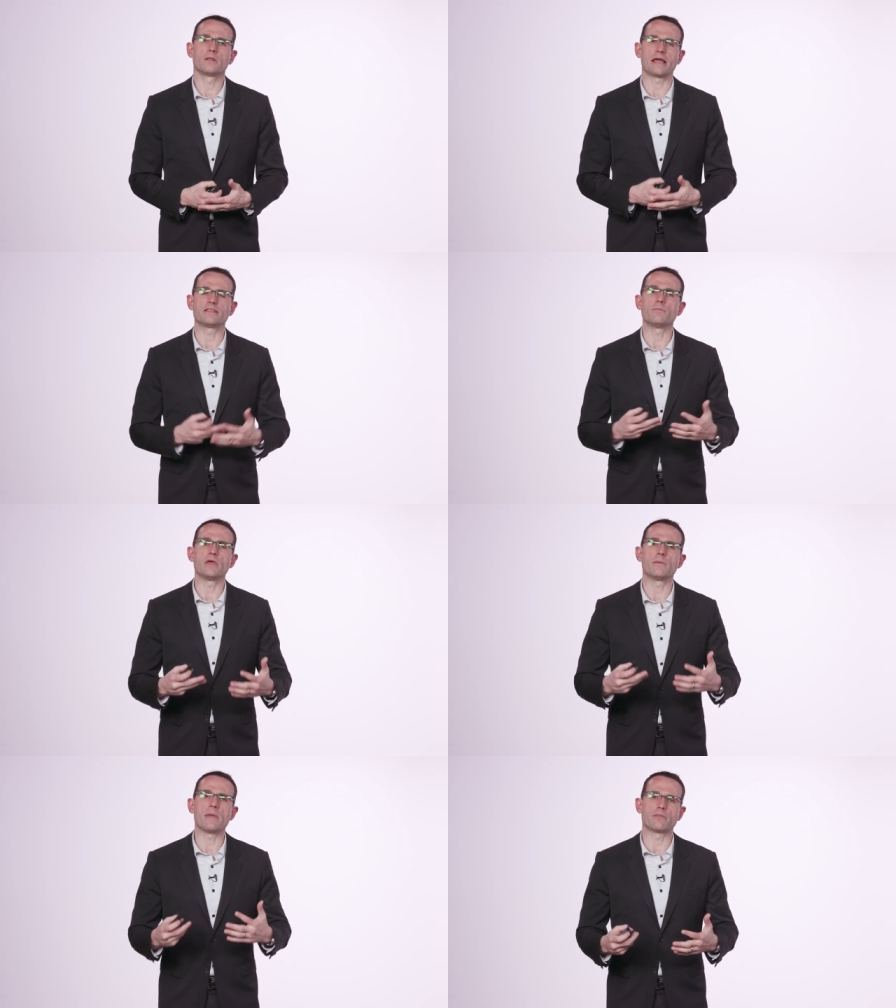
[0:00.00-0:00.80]
like the
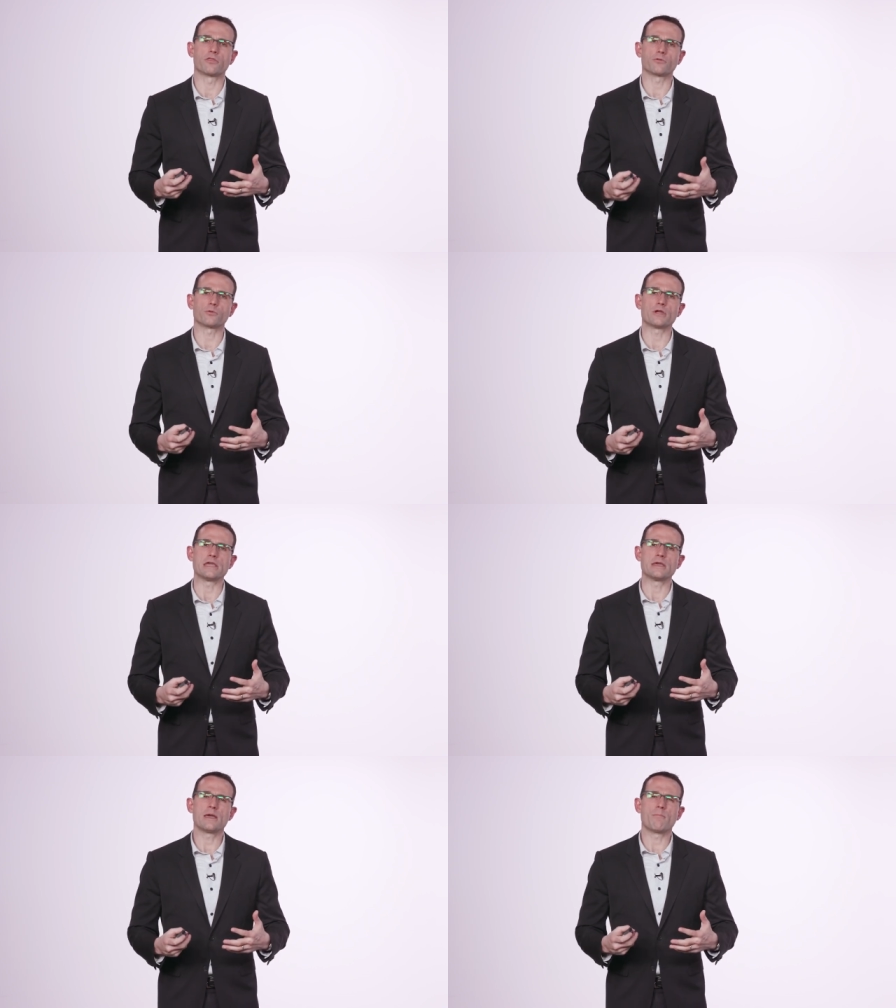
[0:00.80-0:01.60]
Minuteman
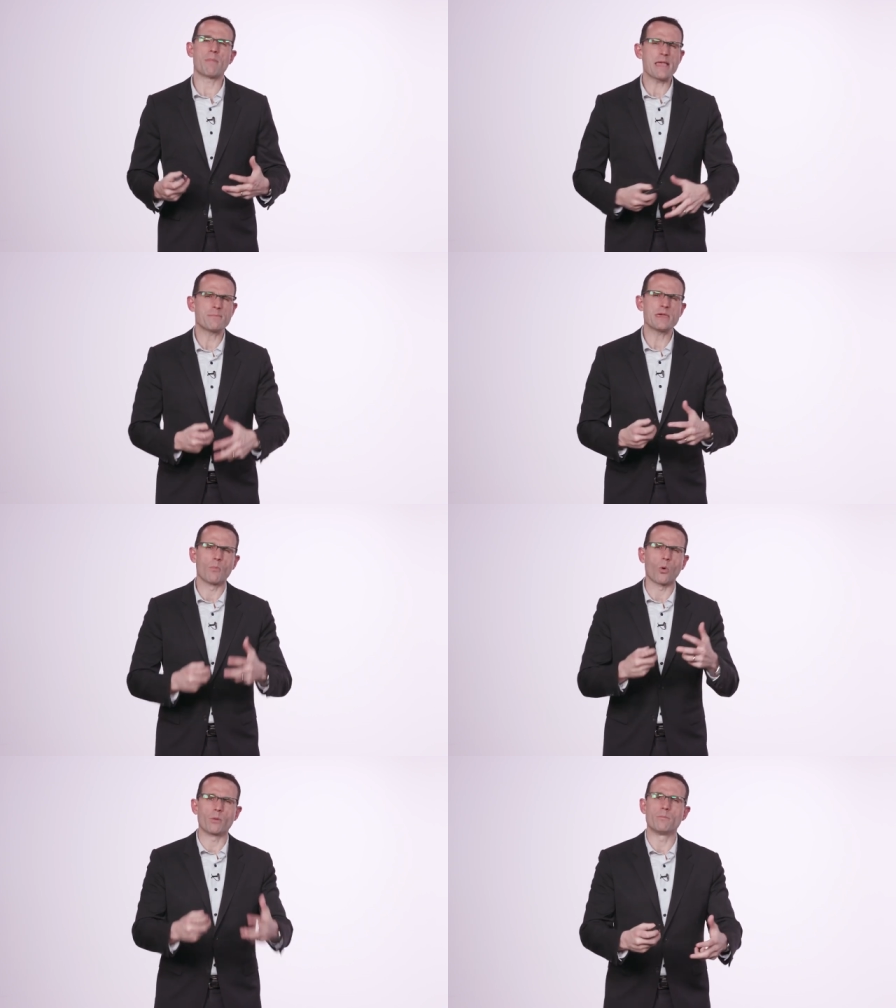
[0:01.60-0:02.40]
III might be
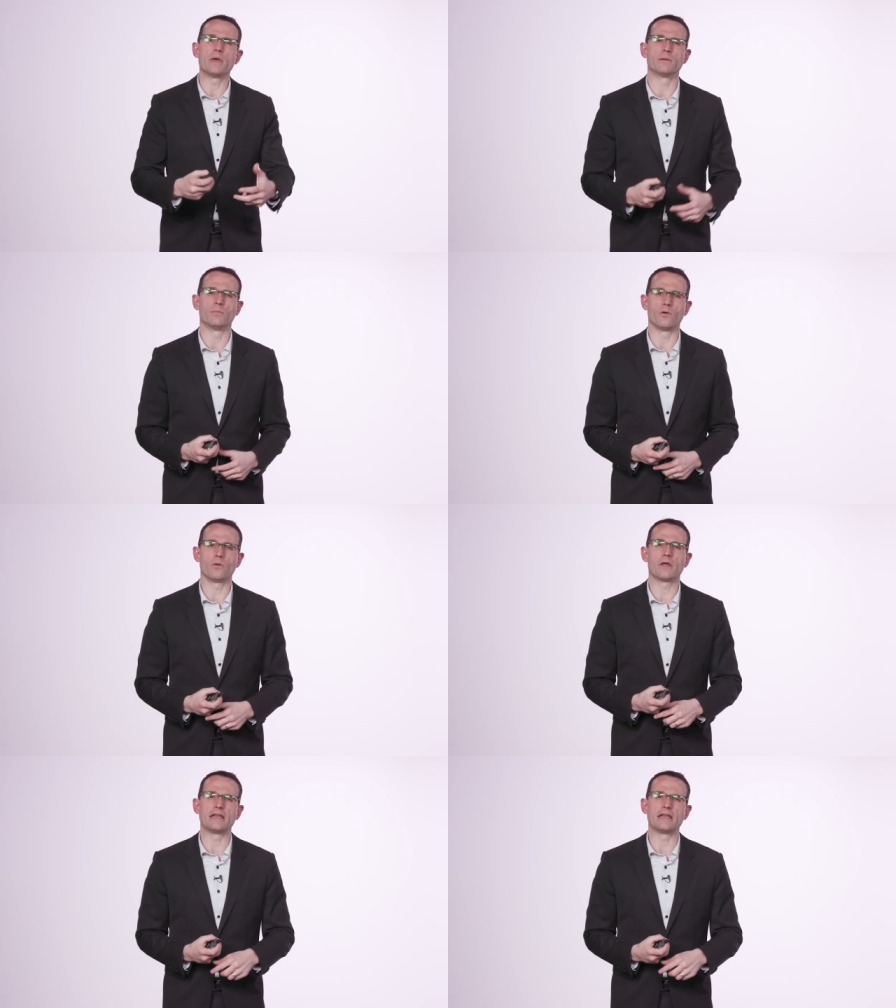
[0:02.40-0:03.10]
more amenable,